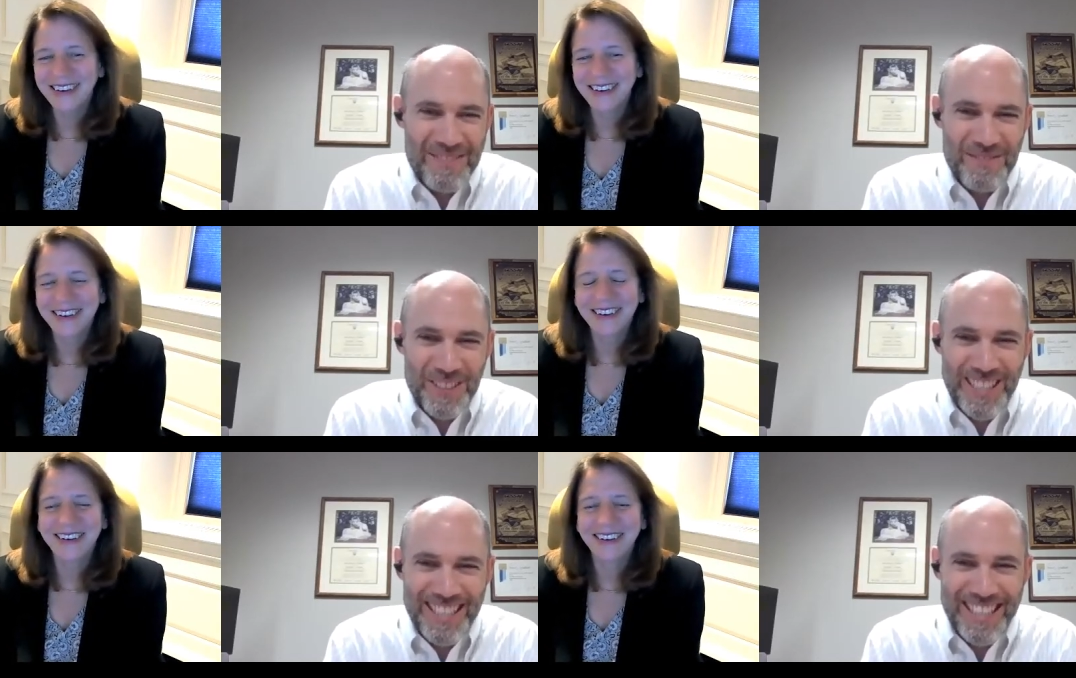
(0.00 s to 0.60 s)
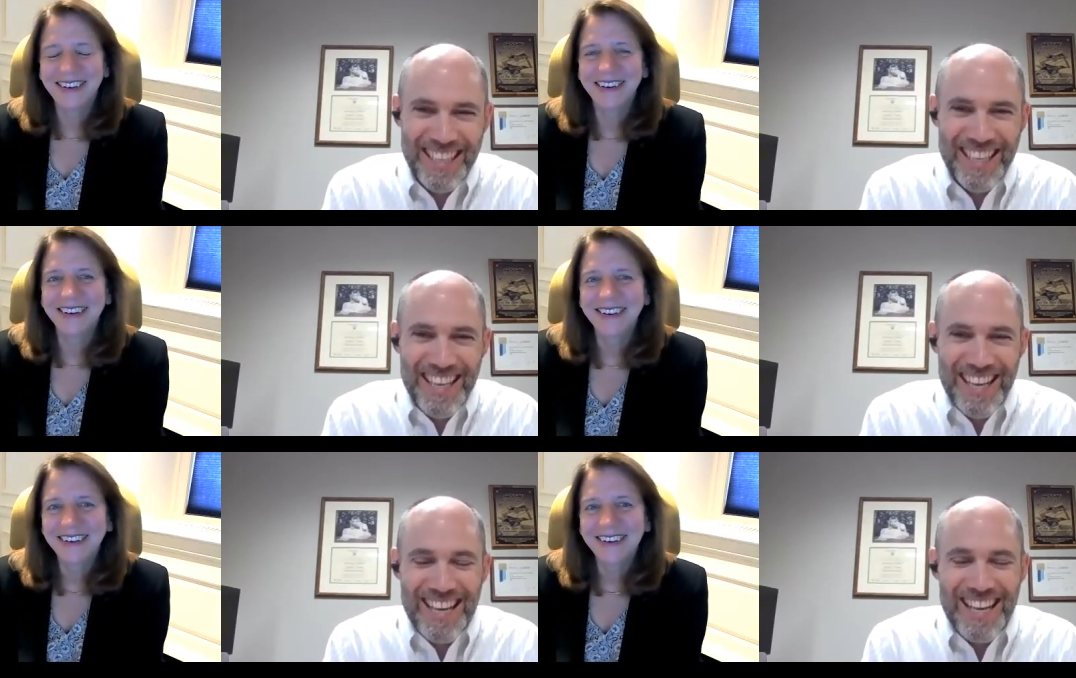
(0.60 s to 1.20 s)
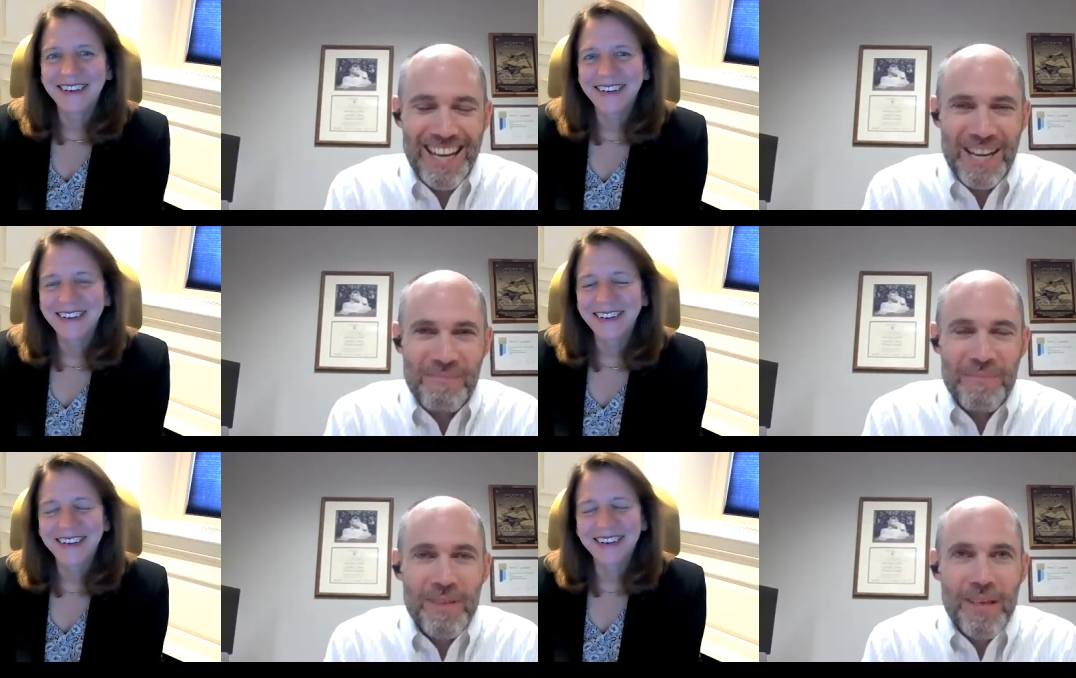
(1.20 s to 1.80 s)
Speaker 1: and fun
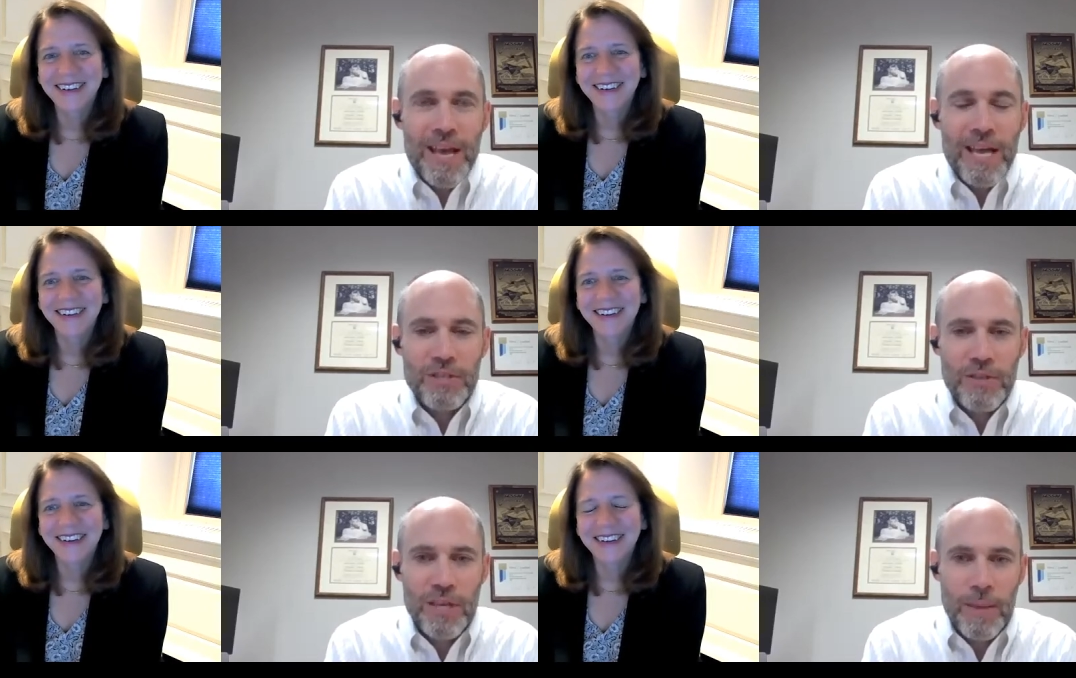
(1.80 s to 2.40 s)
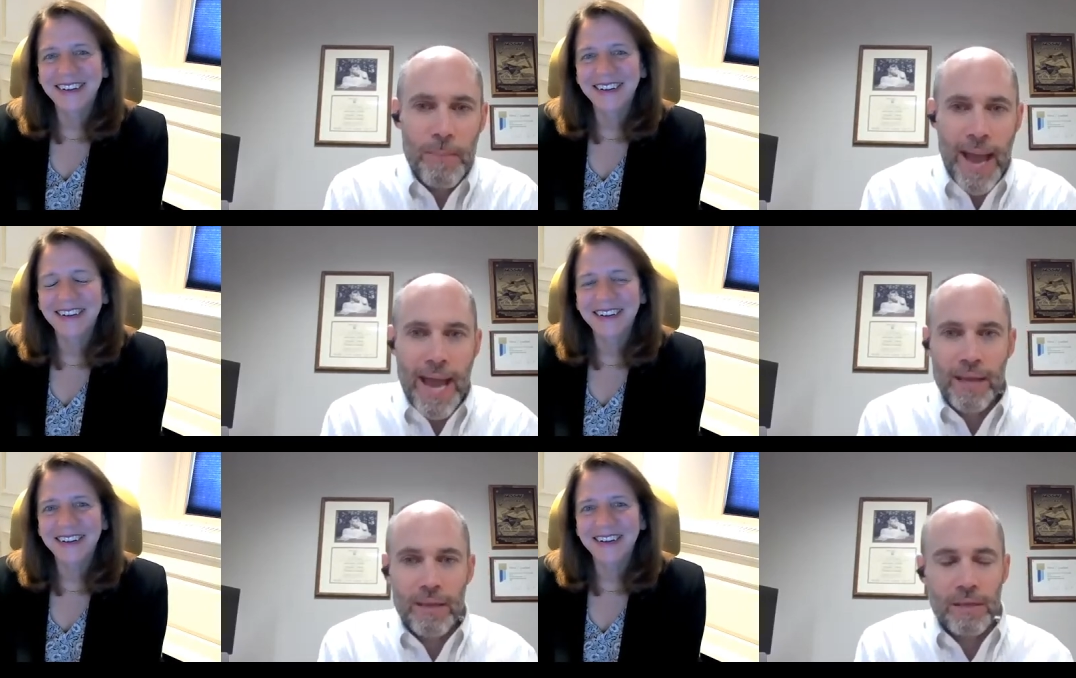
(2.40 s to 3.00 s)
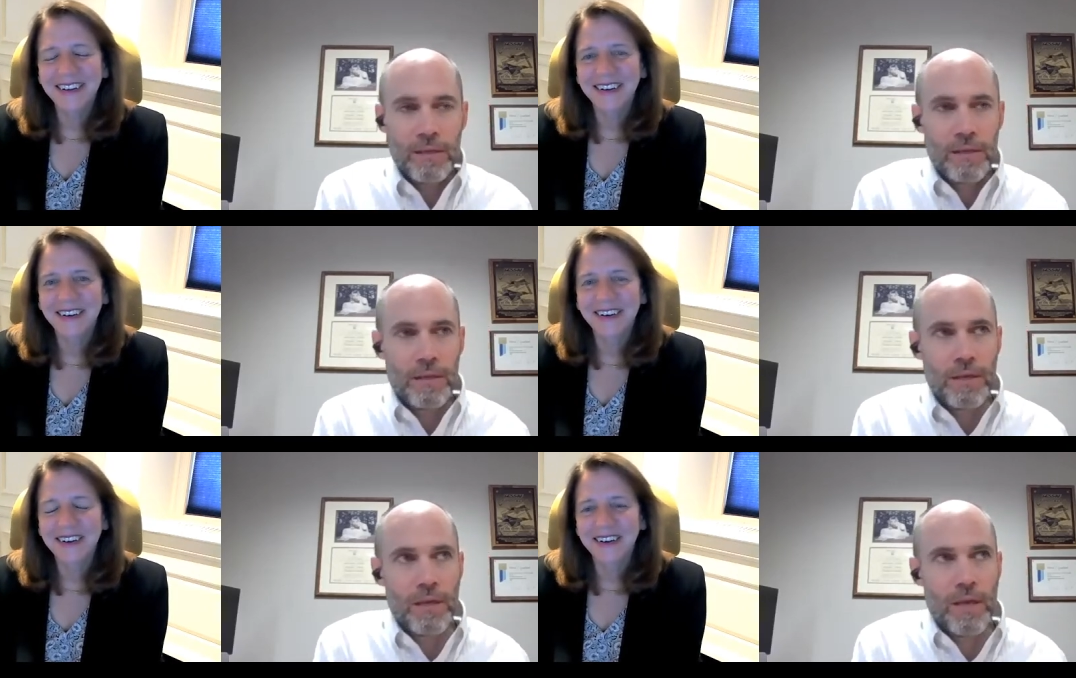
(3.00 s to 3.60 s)
um, as you think back
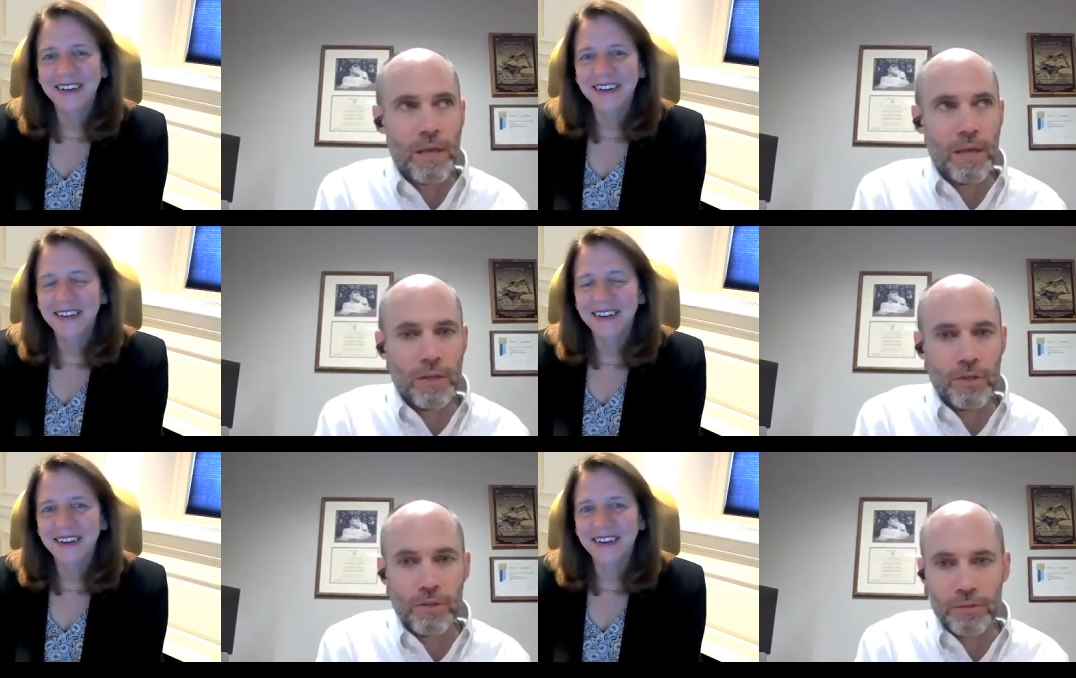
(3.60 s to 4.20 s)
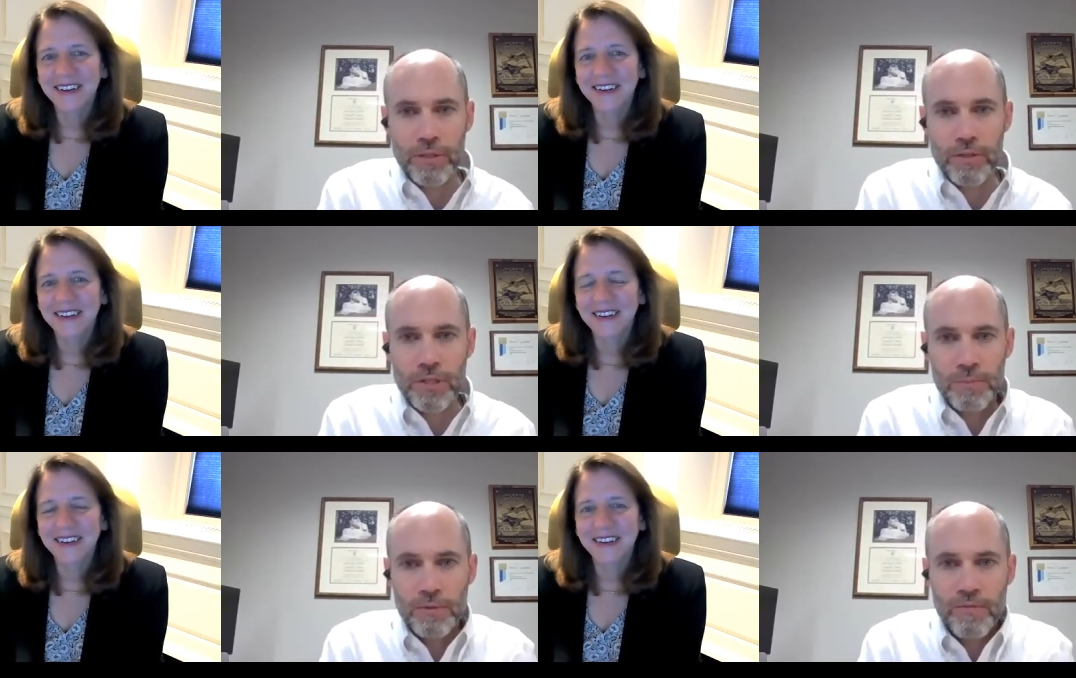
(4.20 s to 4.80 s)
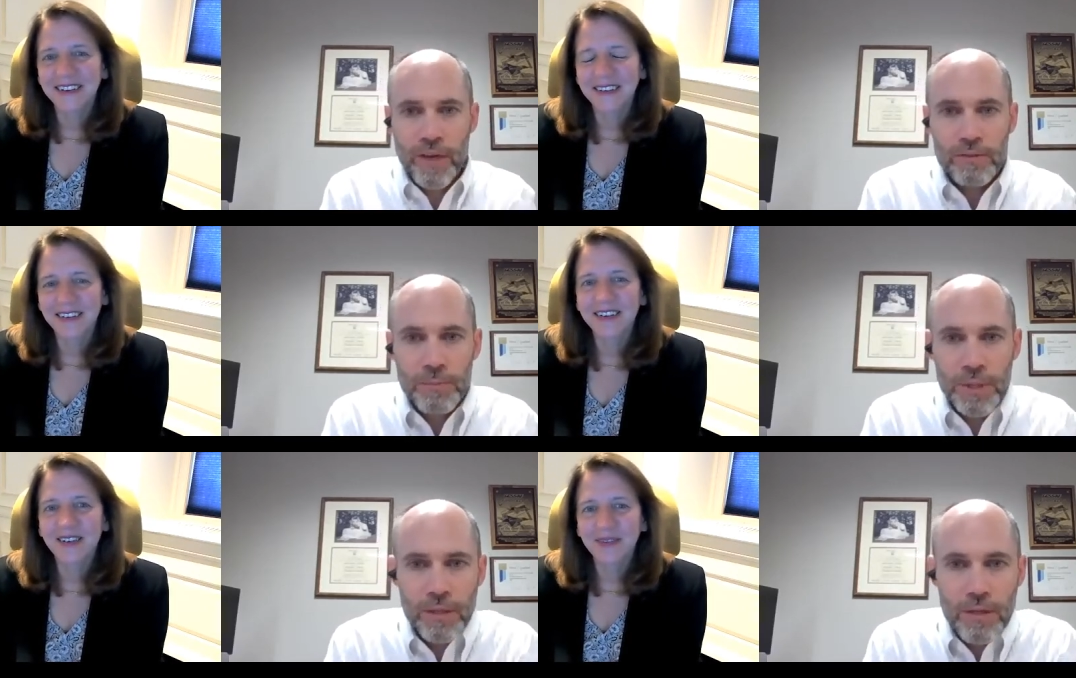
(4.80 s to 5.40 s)
in your leadership
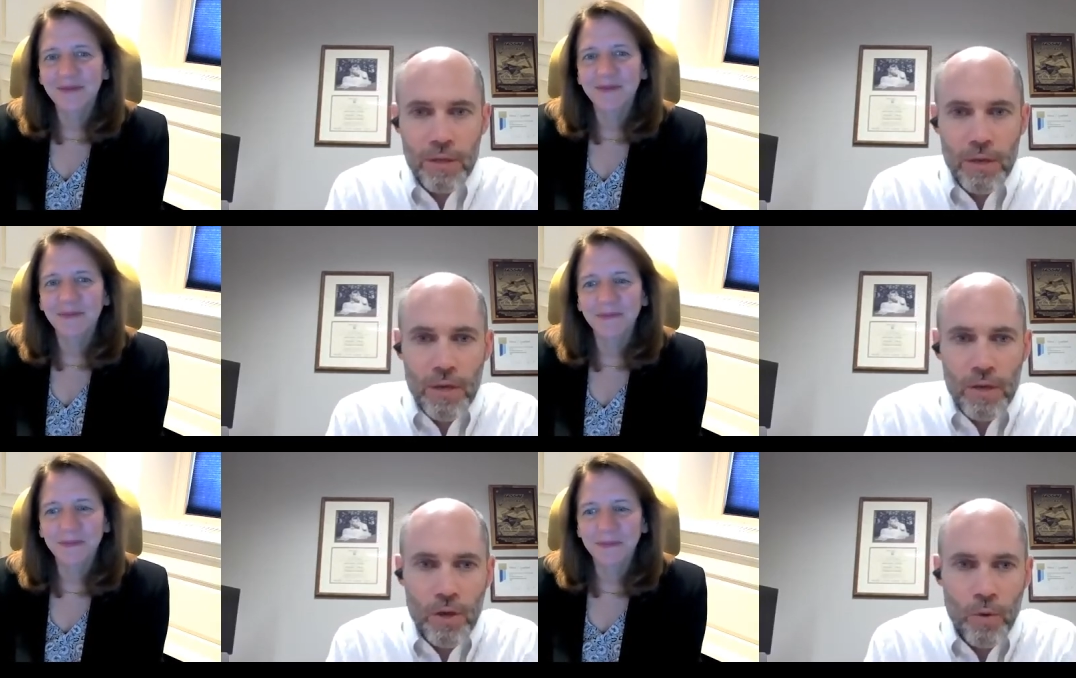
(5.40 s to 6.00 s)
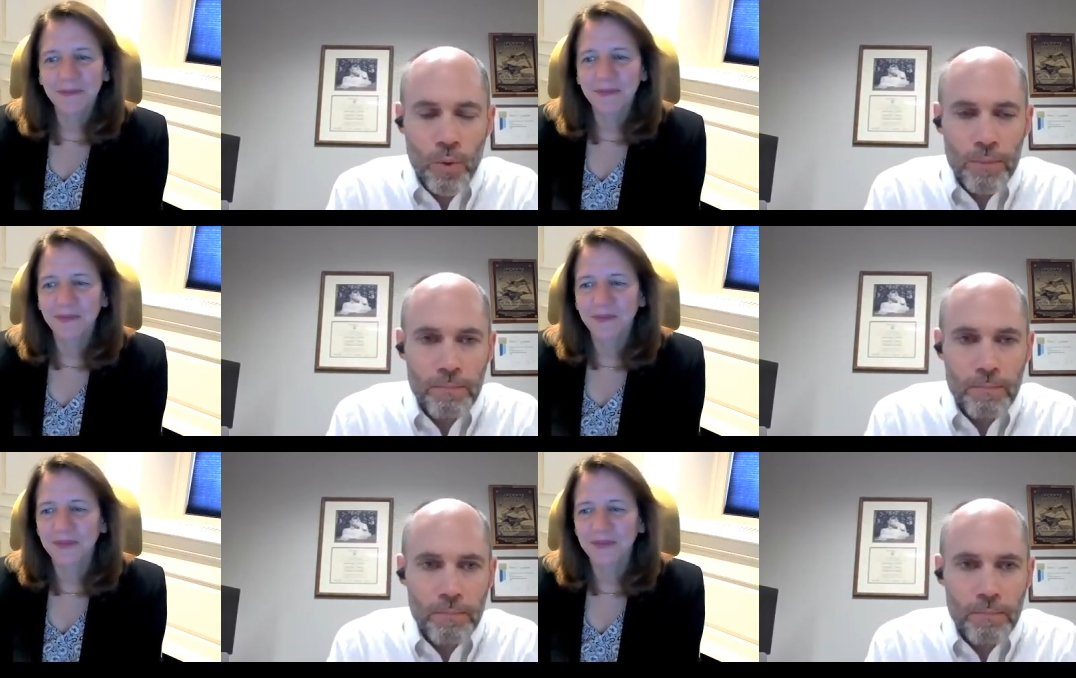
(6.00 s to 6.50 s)
development you know, what